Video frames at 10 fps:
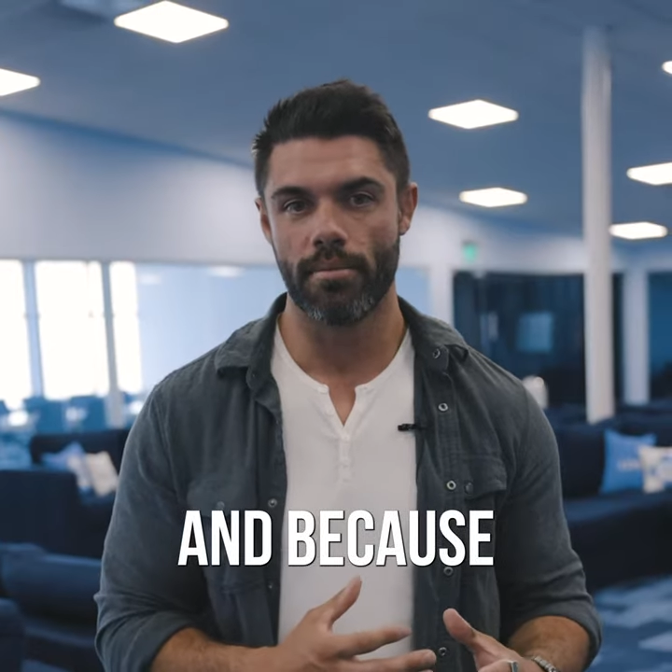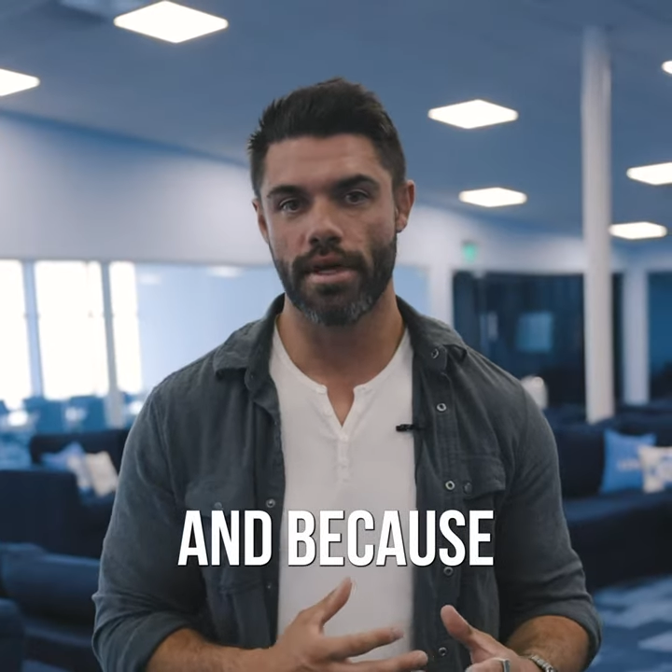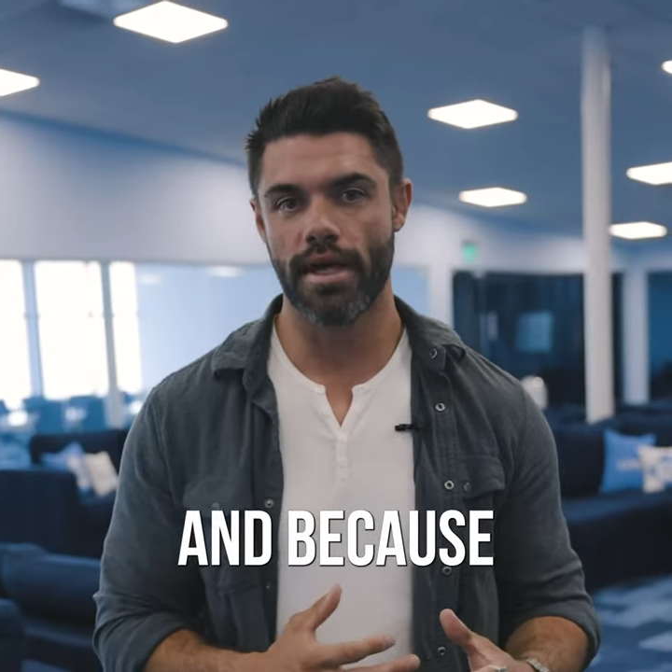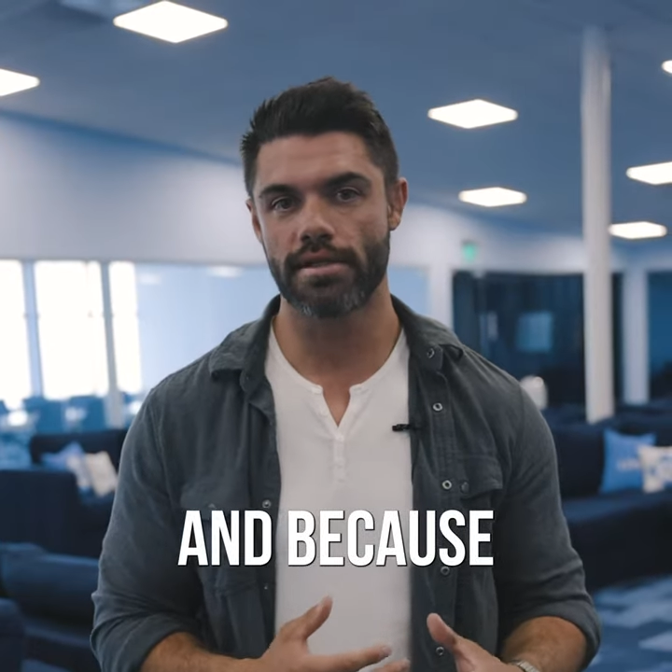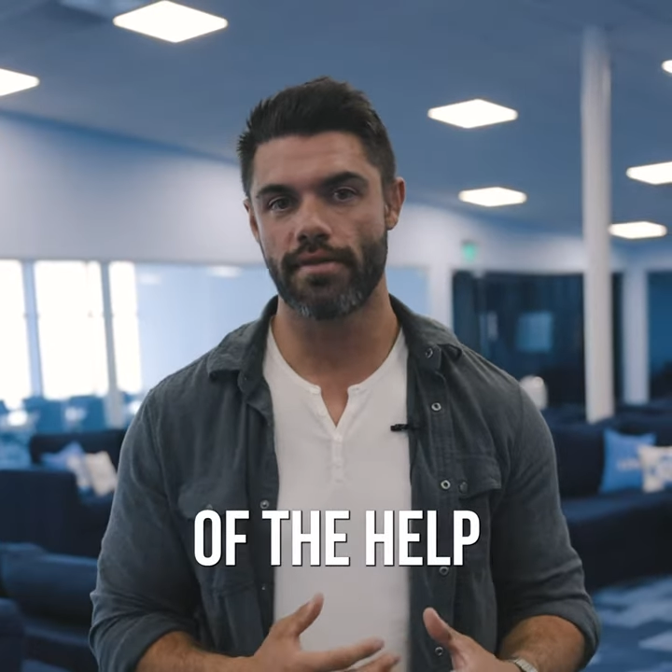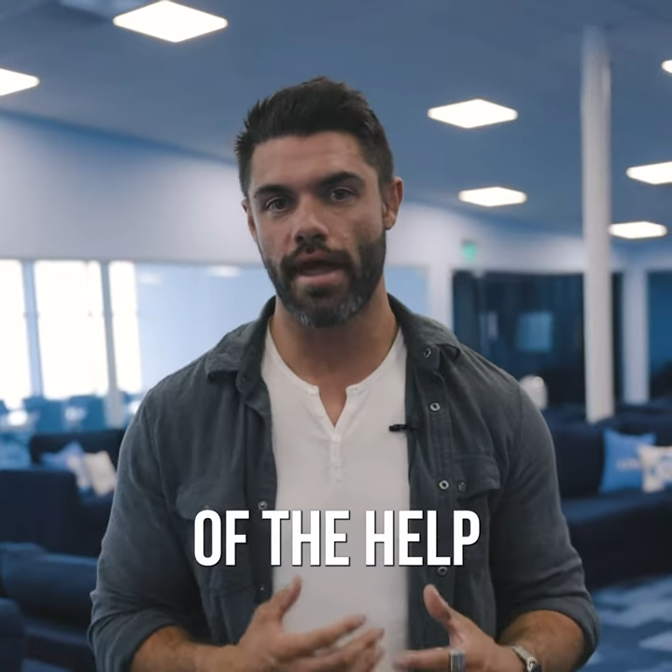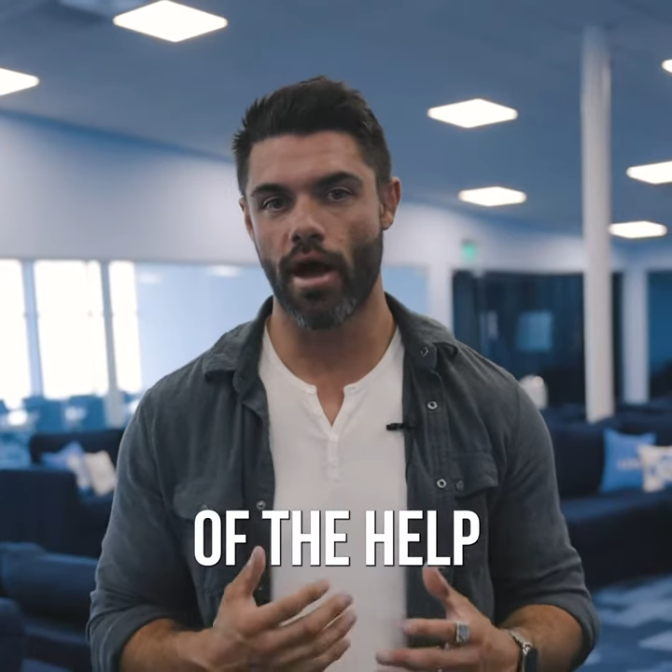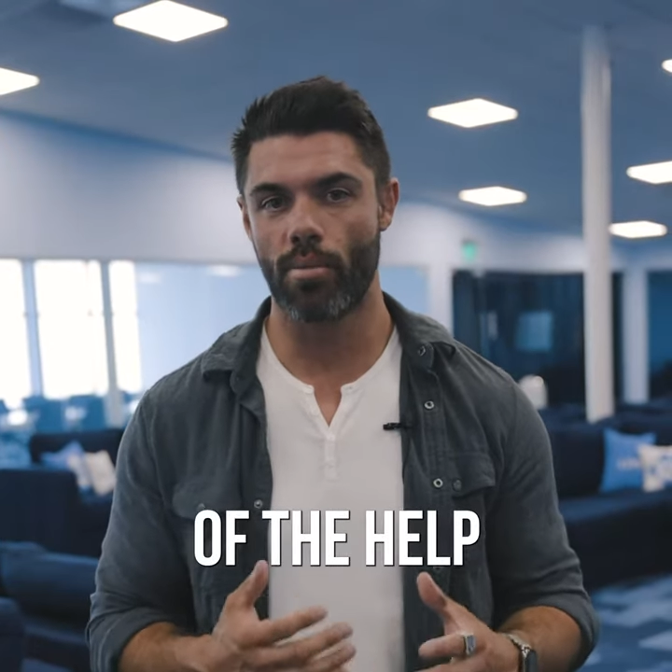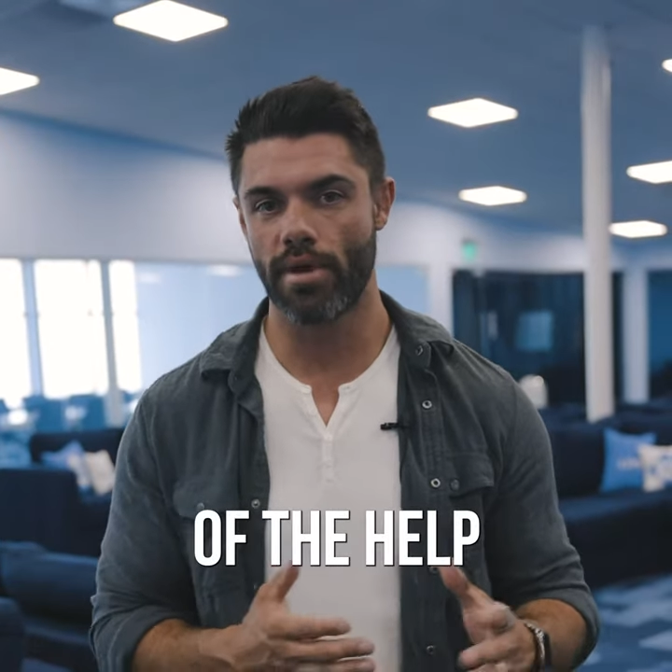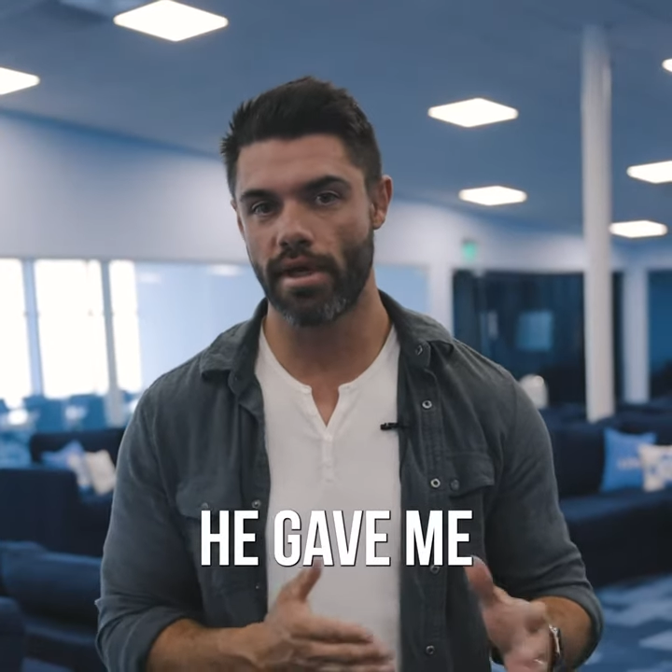because of the
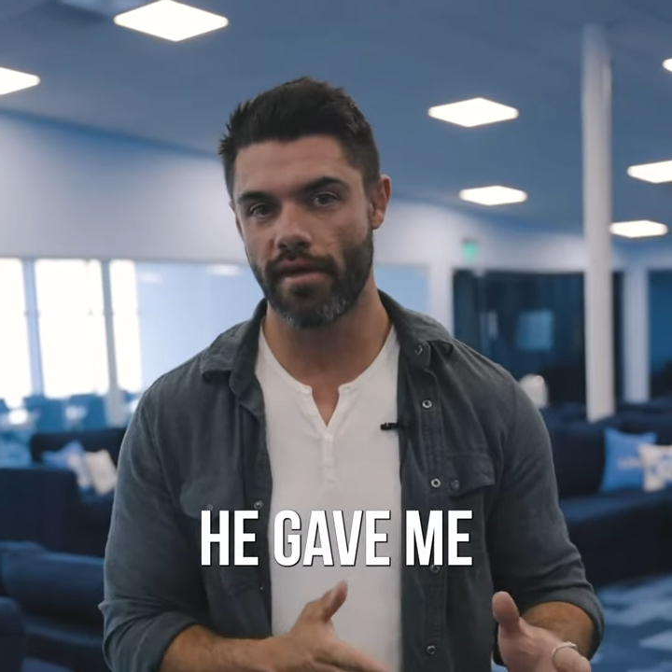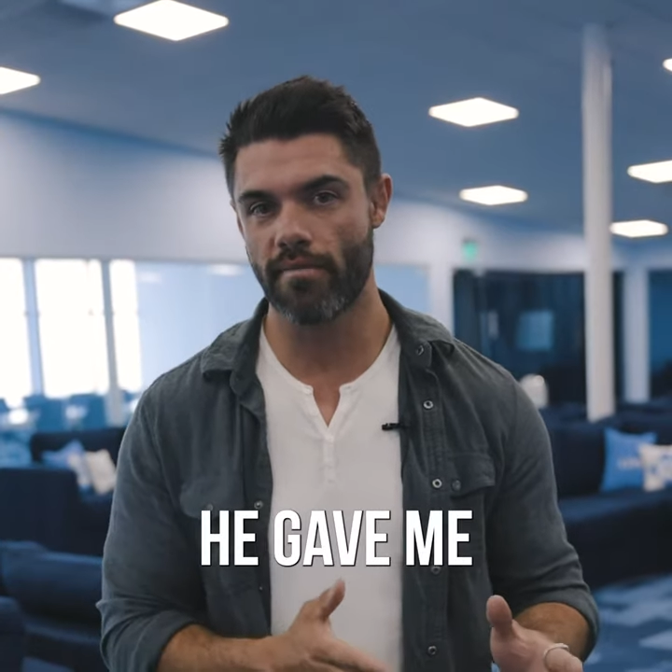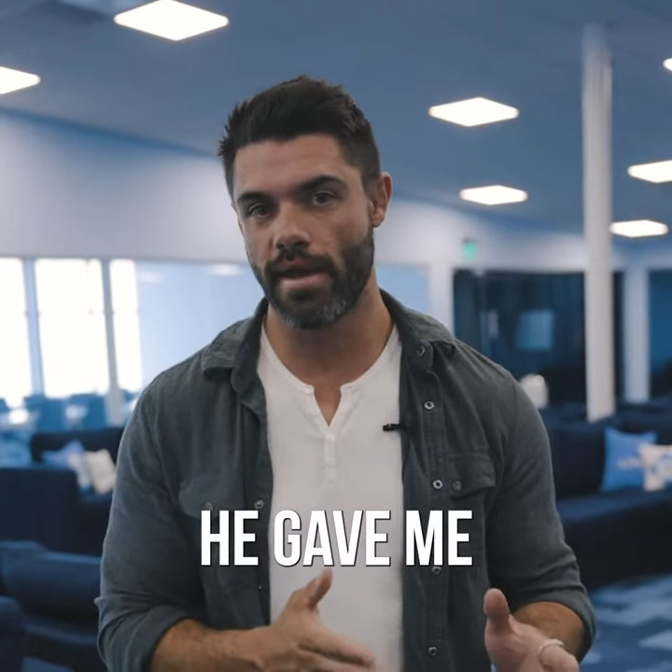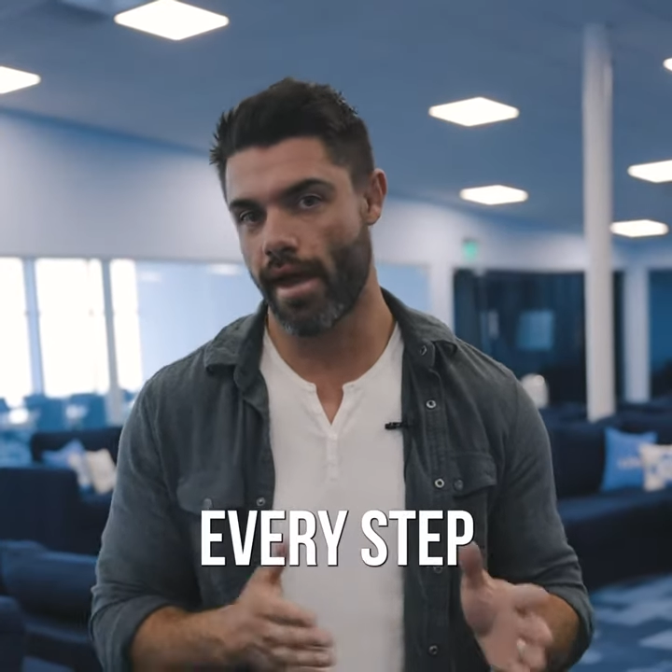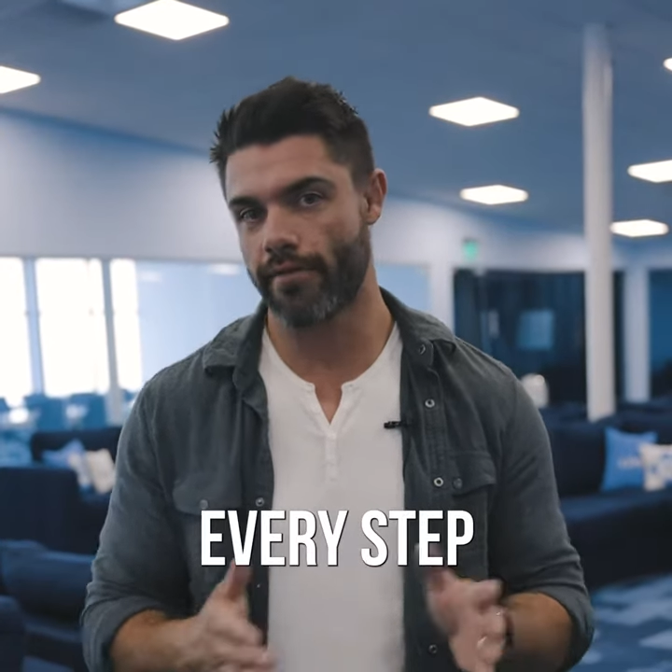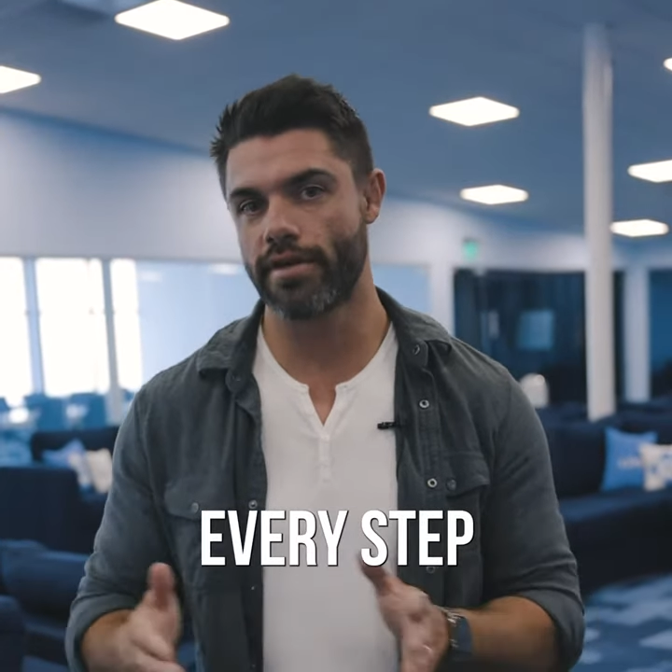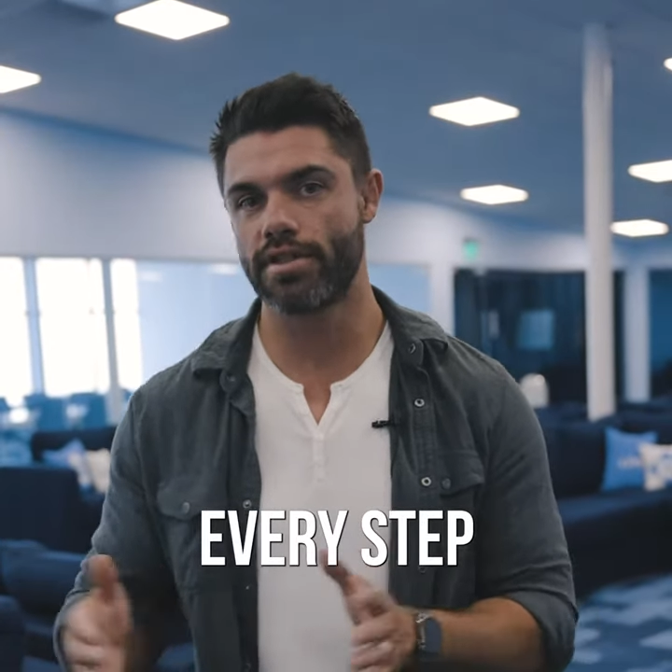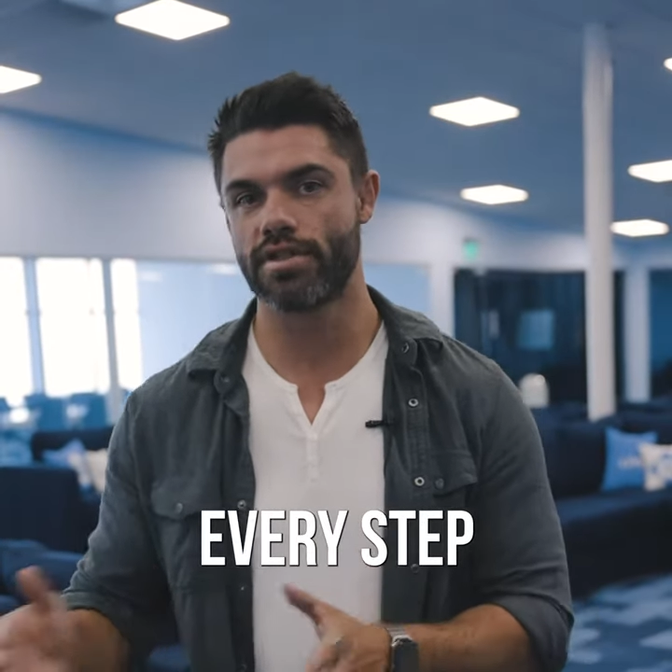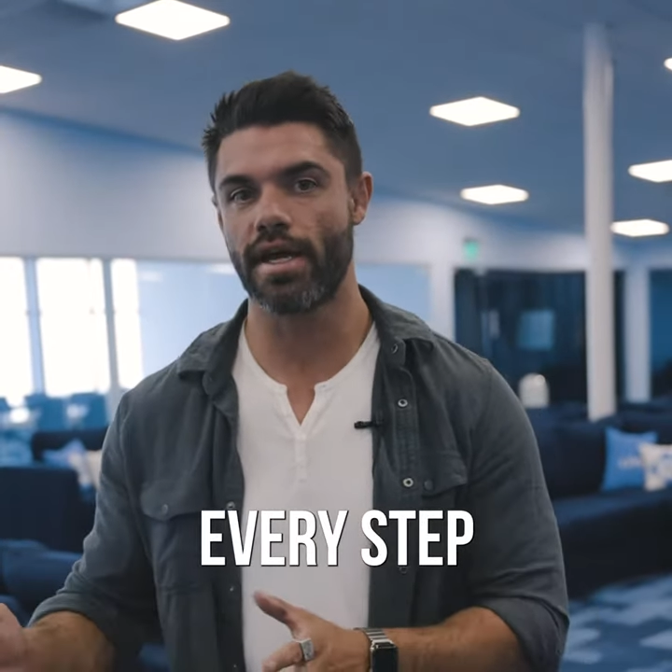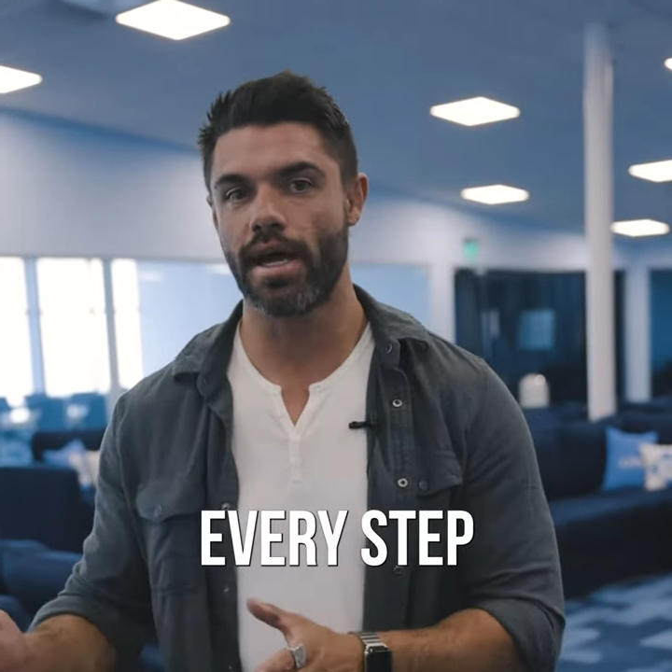help he gave me every
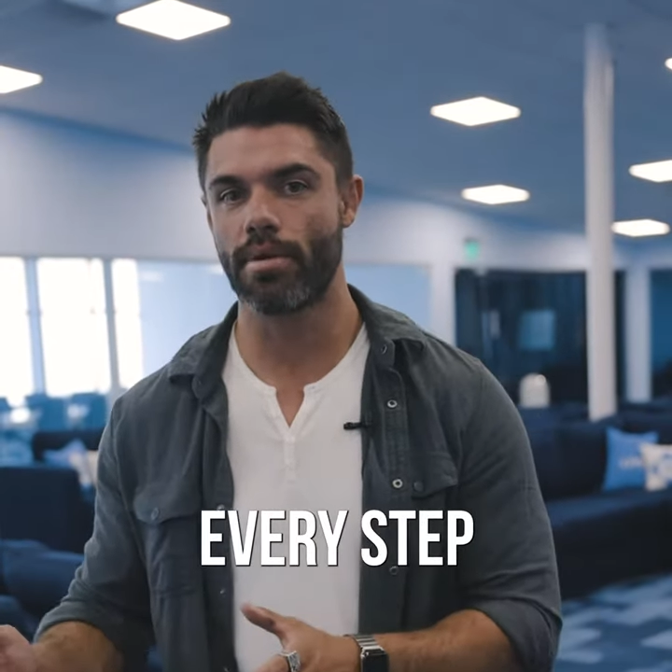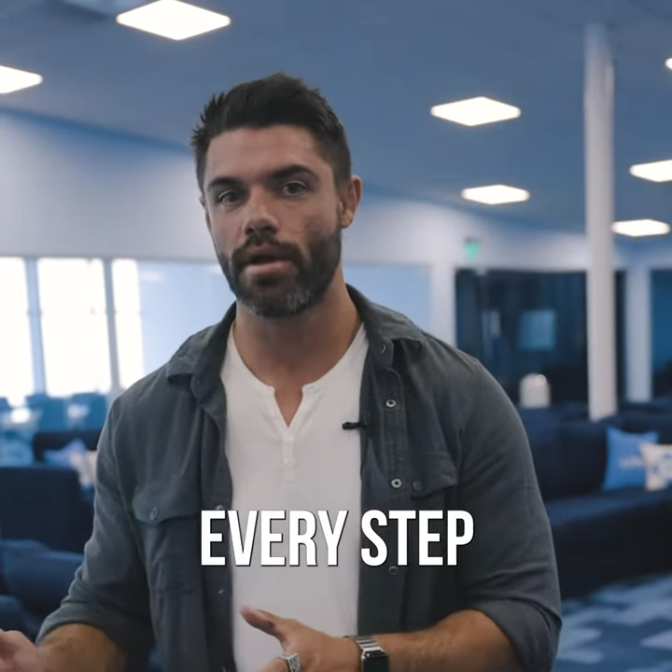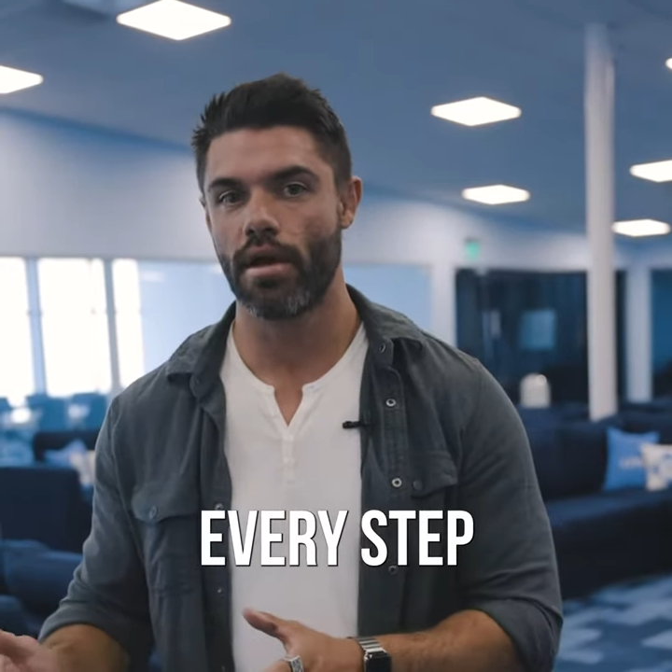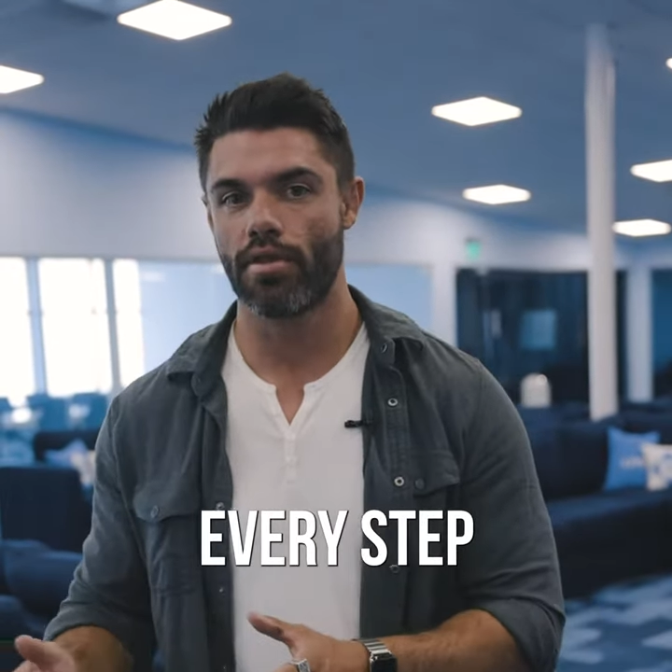step